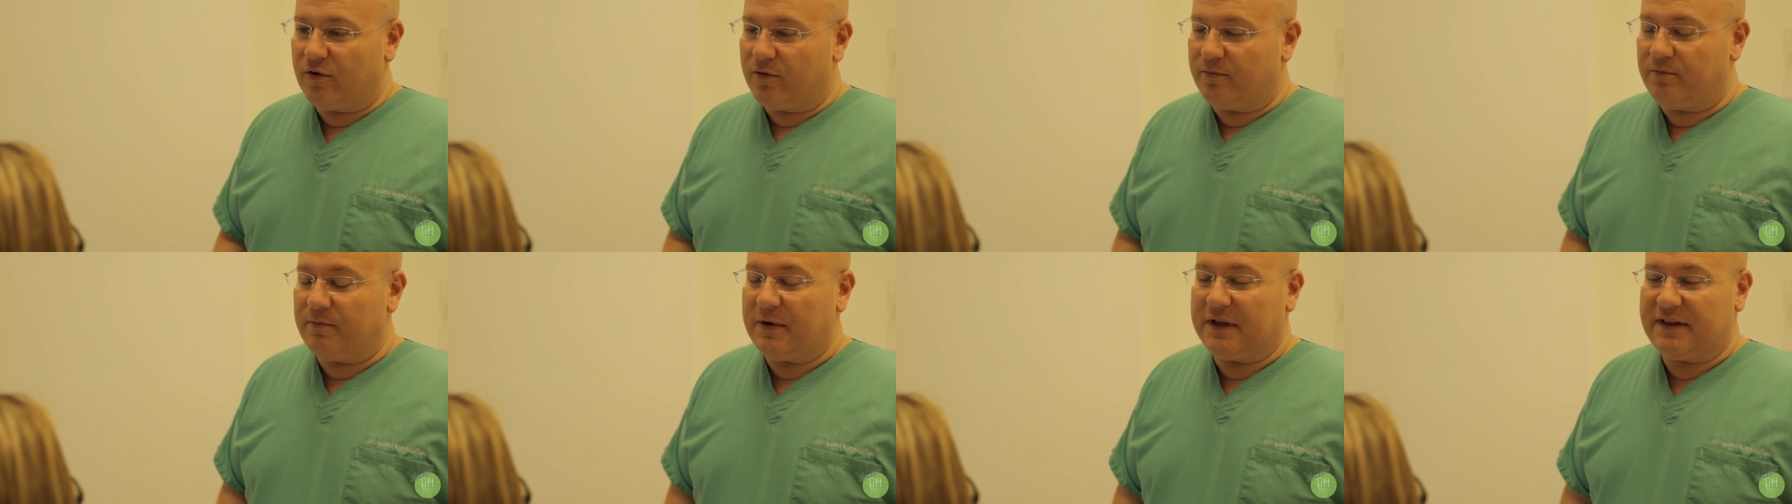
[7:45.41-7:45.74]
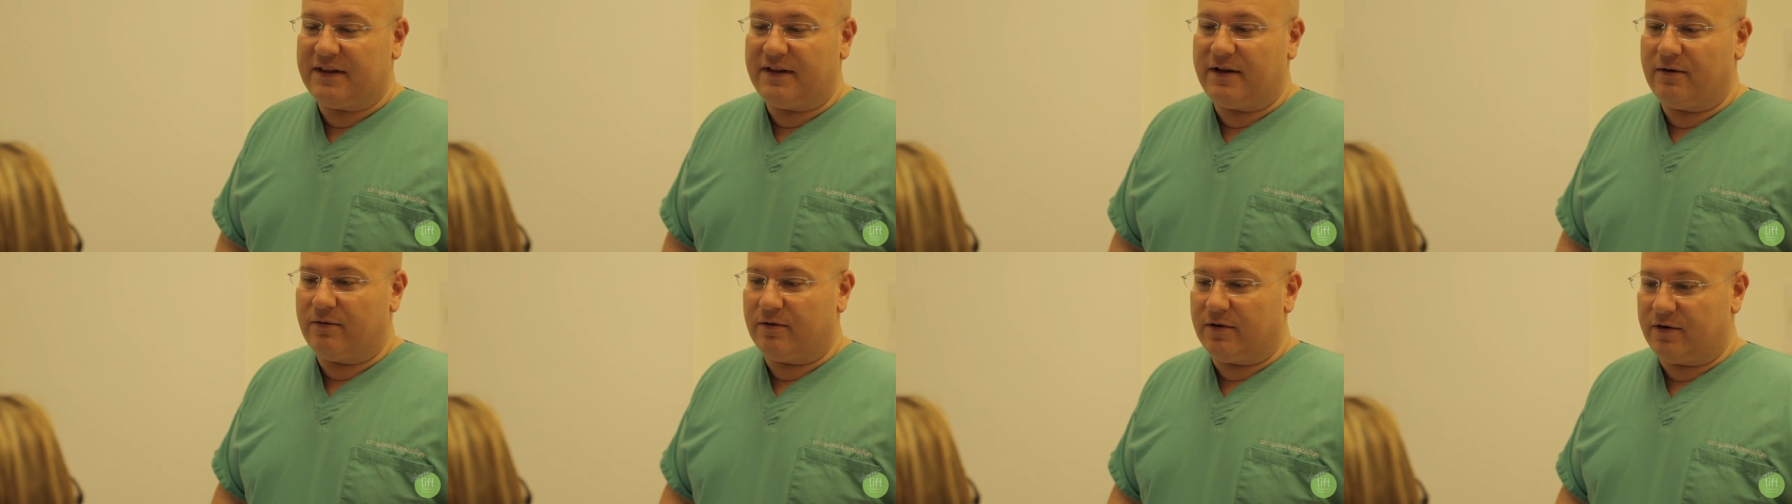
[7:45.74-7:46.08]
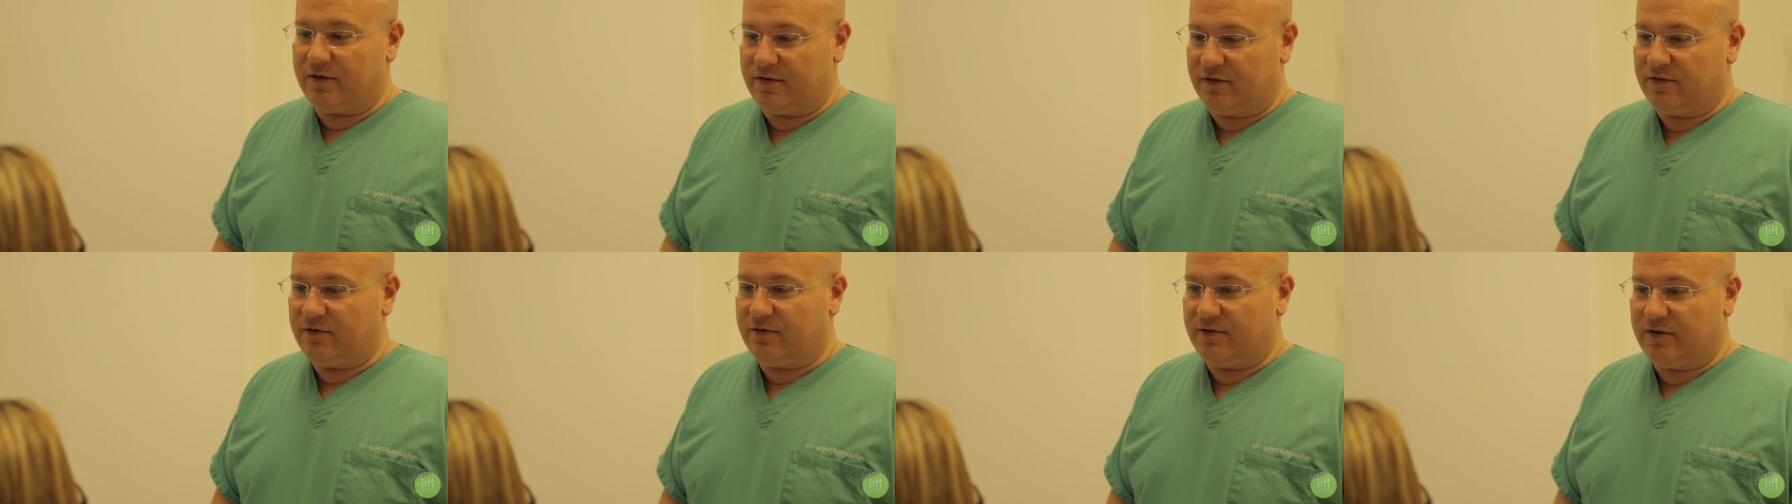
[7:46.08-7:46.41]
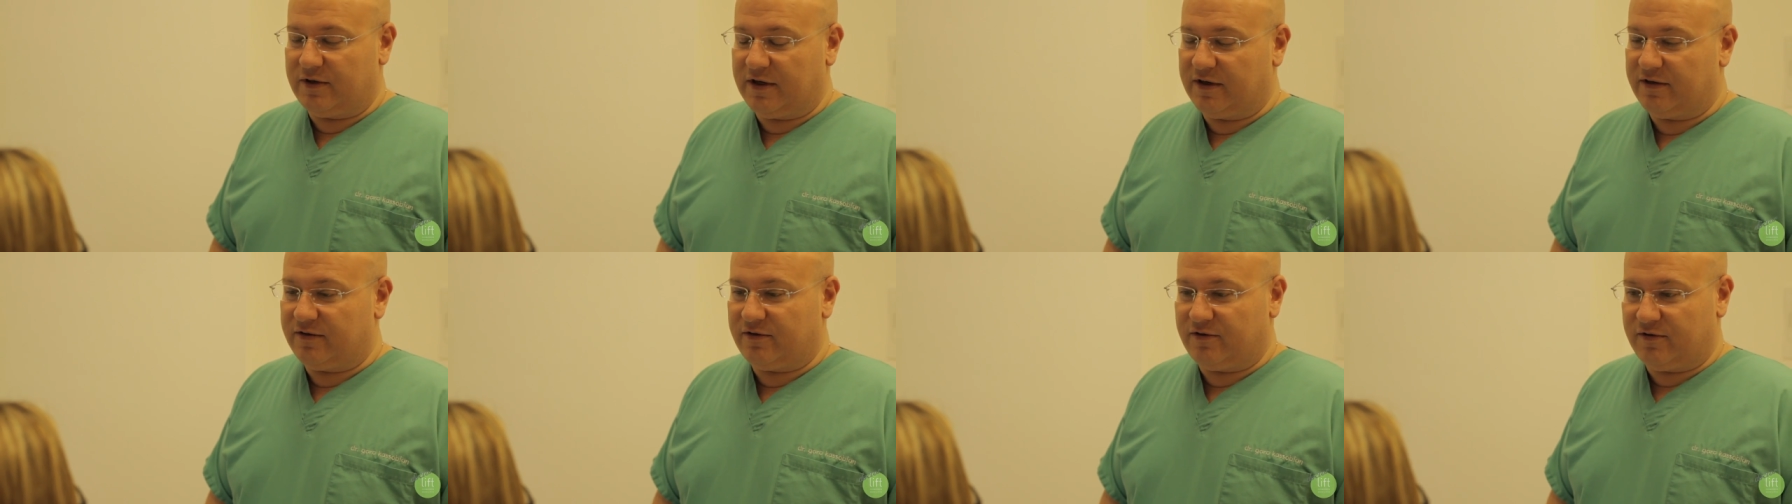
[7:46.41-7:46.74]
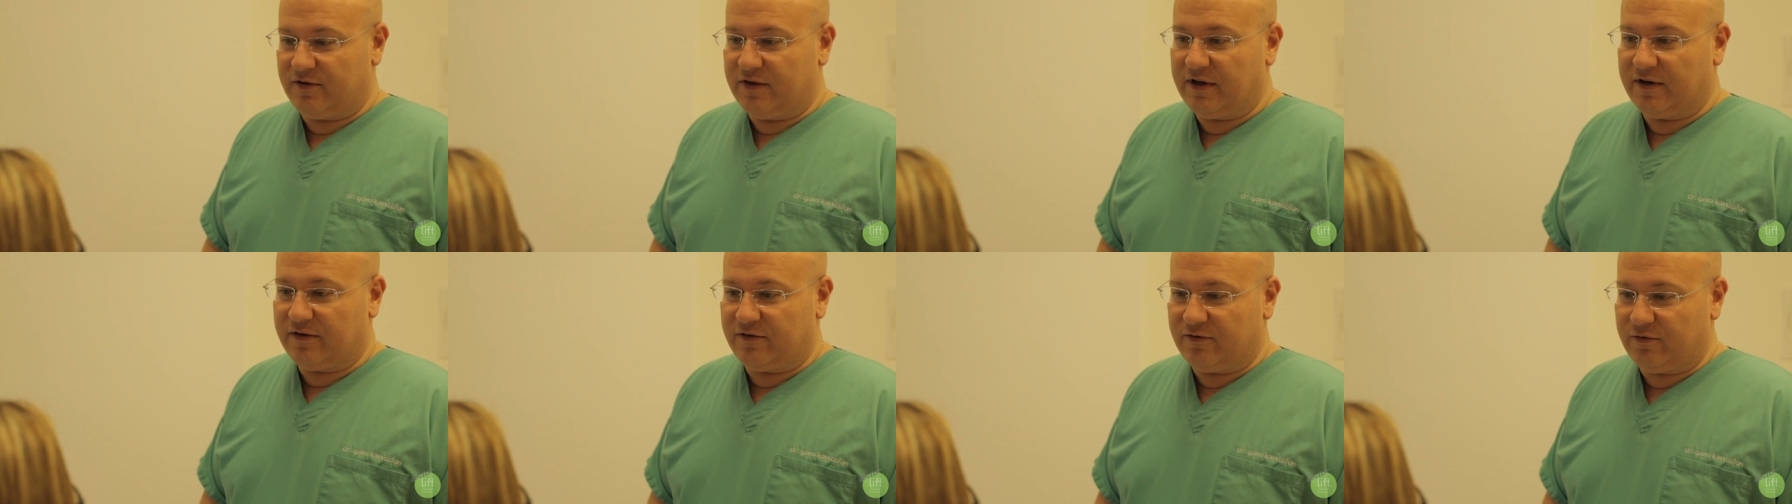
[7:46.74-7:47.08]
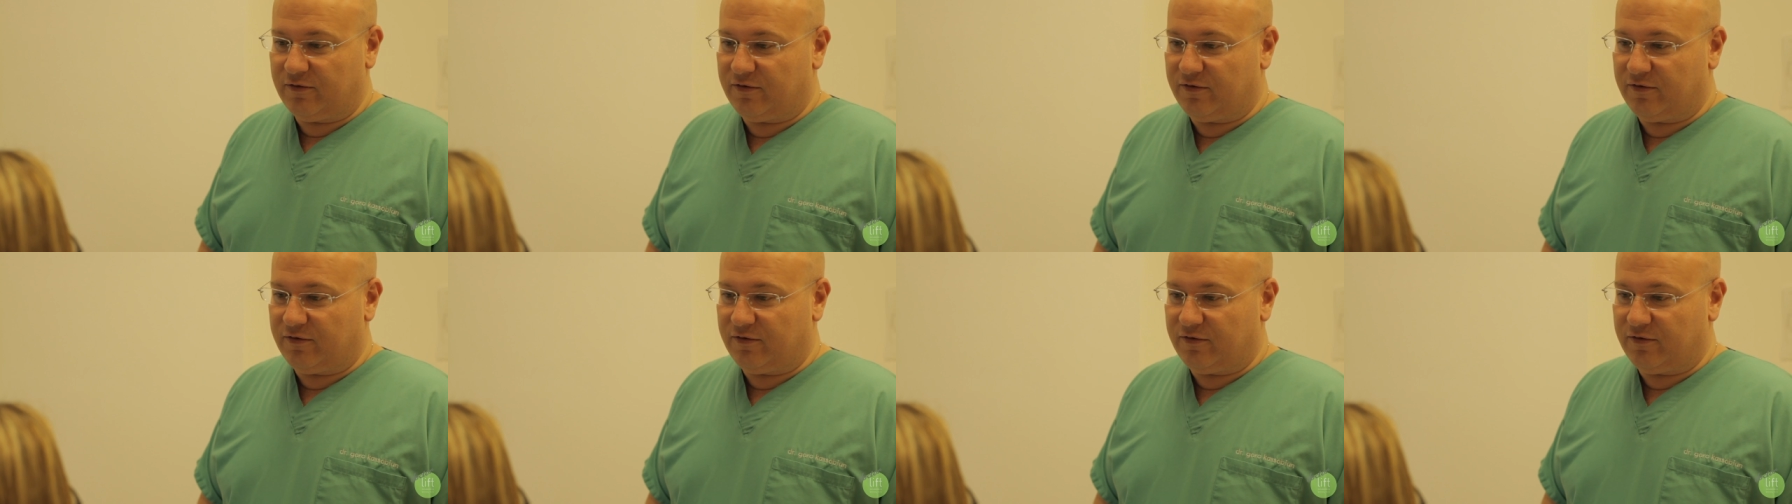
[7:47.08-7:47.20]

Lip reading: but they're too